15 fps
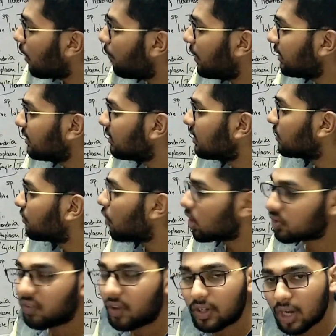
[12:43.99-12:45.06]
happens? This
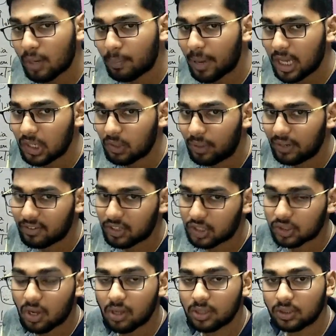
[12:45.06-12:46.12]
phosphoenol pyruvate, which
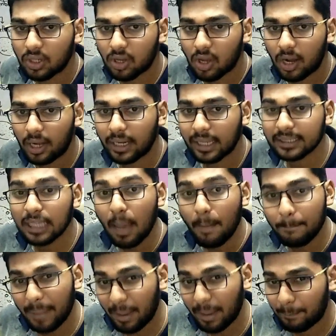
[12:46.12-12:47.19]
is also called as
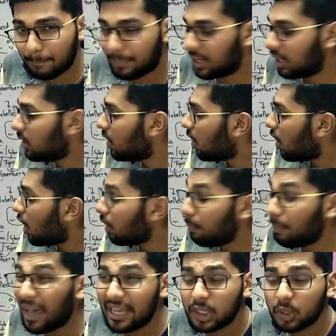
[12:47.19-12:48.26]
PEP or
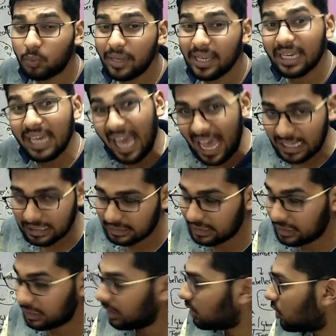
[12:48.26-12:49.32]
pyruvic
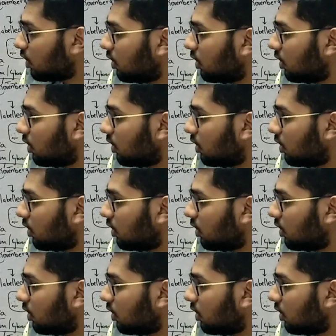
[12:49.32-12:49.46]
acid. It is